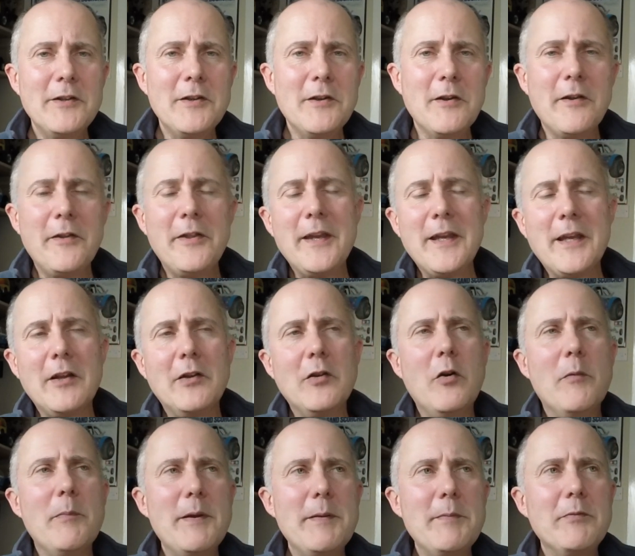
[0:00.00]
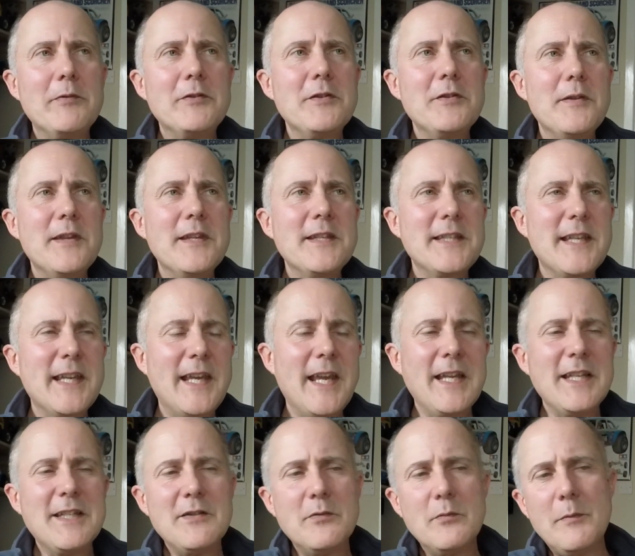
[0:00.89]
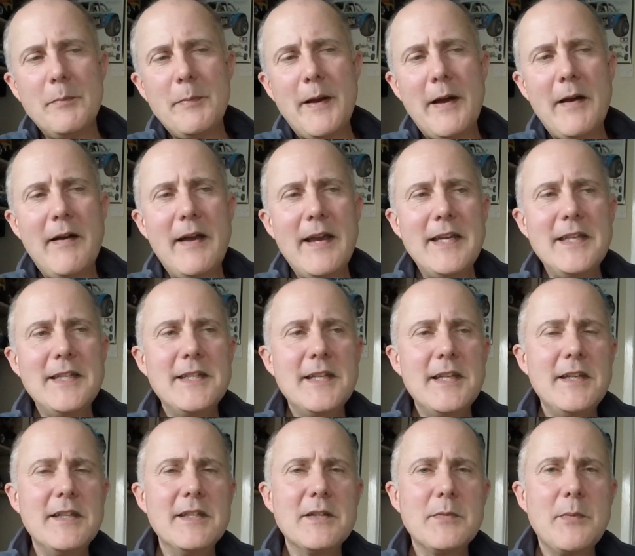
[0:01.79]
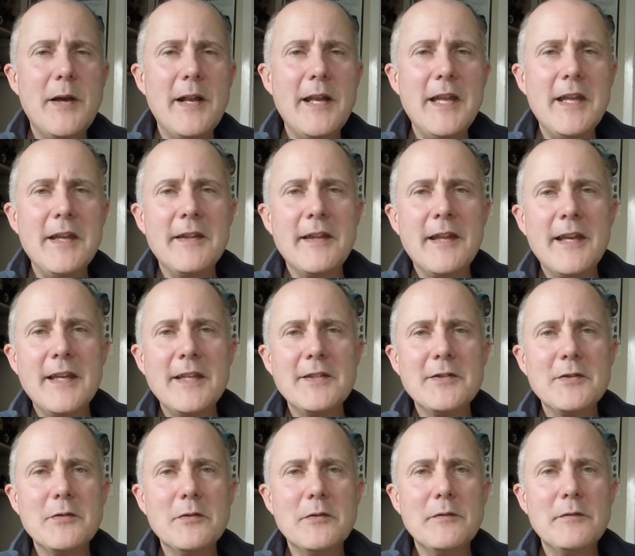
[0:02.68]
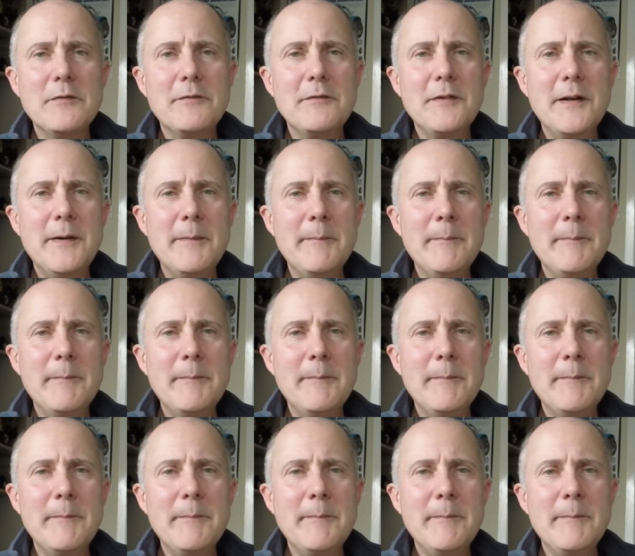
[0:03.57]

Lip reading: You know, I think a lot of people this. They get to about 18, 20 and they sort of